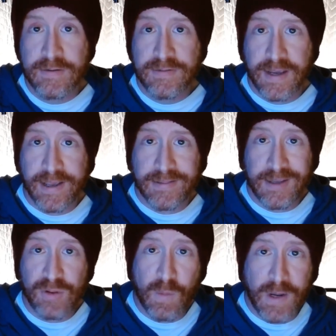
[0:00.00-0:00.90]
And the
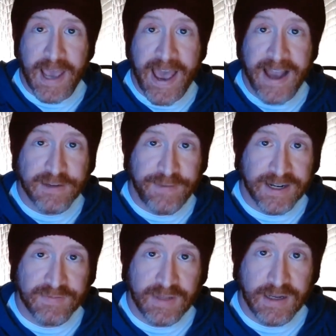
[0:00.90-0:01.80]
only way to act
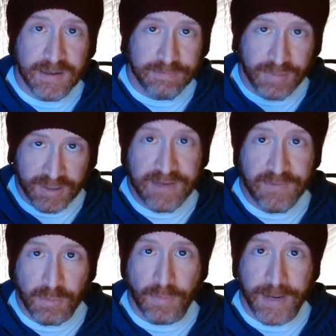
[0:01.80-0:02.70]
effectively in a
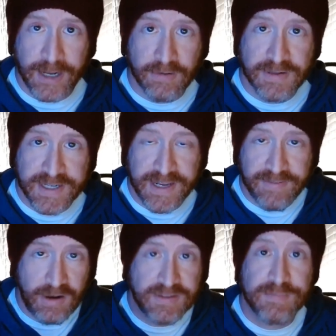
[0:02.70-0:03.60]
believable manner is to give
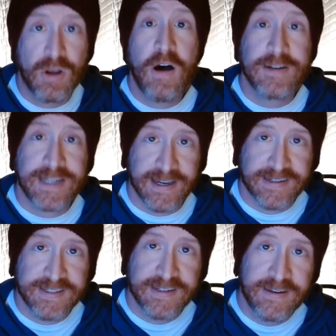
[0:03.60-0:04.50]
it all some
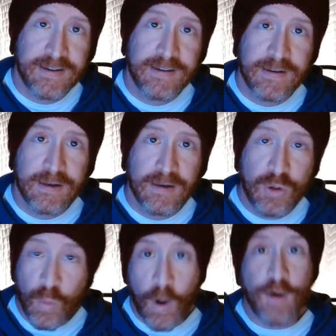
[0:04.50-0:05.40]
context.
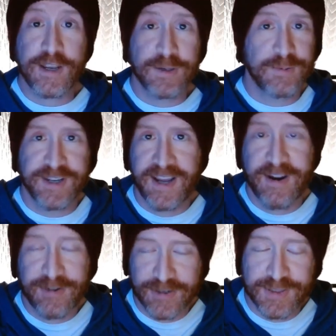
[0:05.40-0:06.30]
Who are you, the
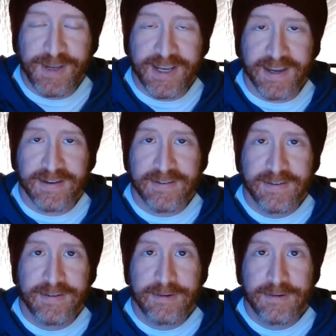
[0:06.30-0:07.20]
character speaking?
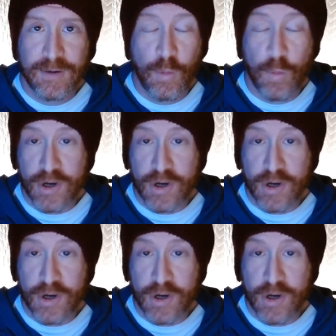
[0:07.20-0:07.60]
Who are you